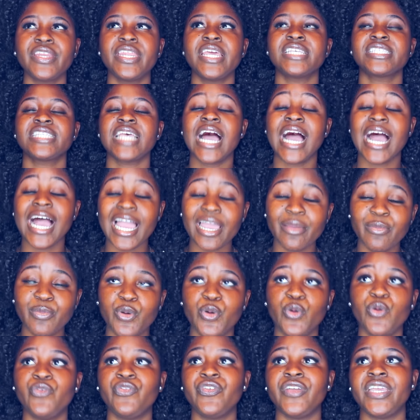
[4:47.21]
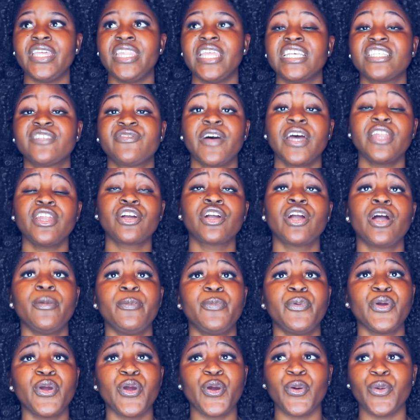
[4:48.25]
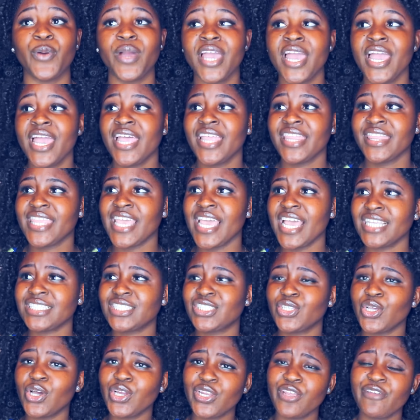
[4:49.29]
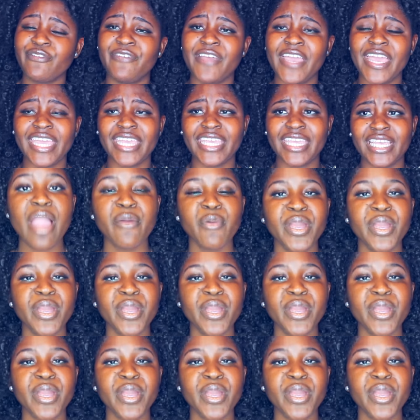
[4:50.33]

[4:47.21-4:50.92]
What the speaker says: There's iMovie, there's Final Cut Pro, there's Sony Vegas.